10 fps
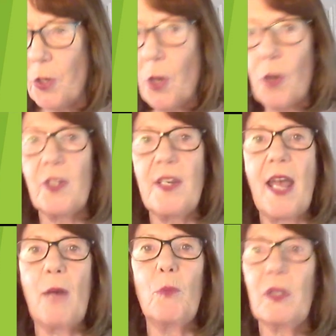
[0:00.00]
Northern
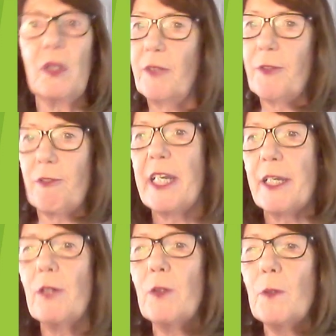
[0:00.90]
Network of
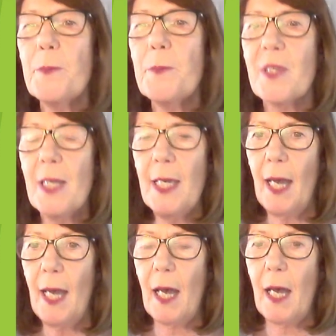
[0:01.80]
Green Hubs,
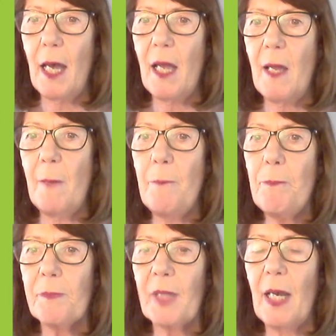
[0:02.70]
and
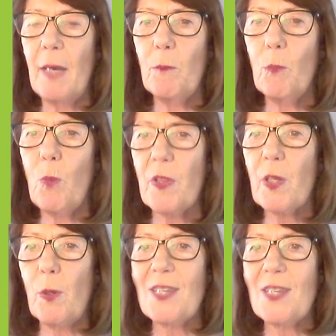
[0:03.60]
one of
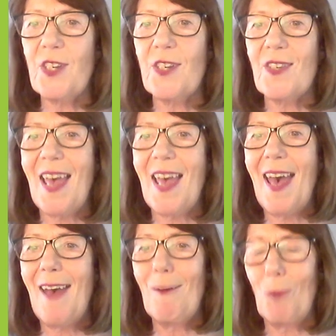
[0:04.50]
the questions
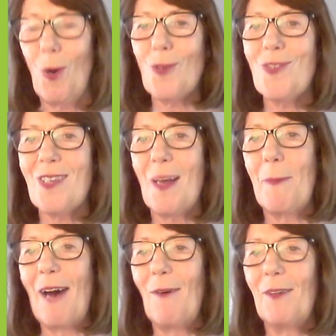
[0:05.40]
there was
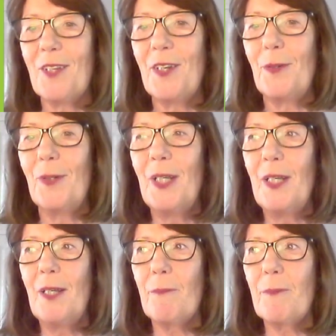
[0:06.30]
about,
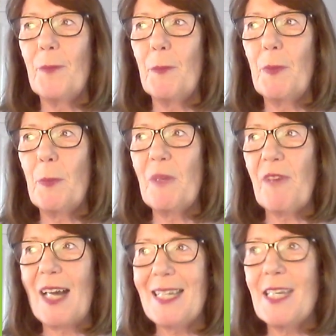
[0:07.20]

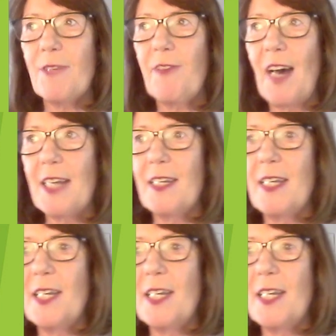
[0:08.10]
we've identified